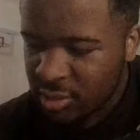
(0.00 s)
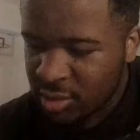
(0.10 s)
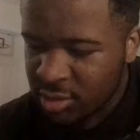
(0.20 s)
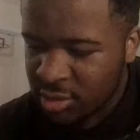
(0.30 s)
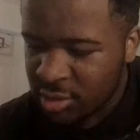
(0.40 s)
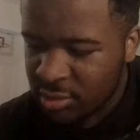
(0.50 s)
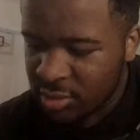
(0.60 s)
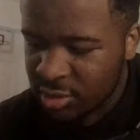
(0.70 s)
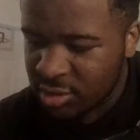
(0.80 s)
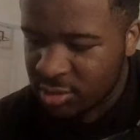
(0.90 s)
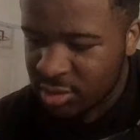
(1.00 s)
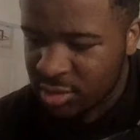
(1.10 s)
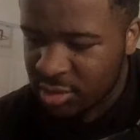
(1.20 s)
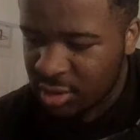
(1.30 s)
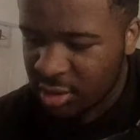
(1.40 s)
is it? What
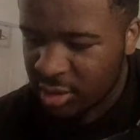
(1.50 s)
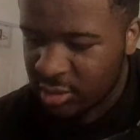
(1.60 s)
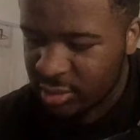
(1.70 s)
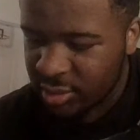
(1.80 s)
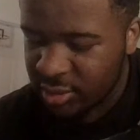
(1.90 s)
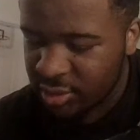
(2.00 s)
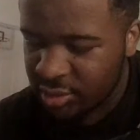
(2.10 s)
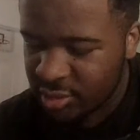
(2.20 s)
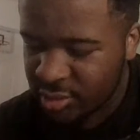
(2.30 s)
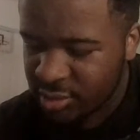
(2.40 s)
is it? I got it right here.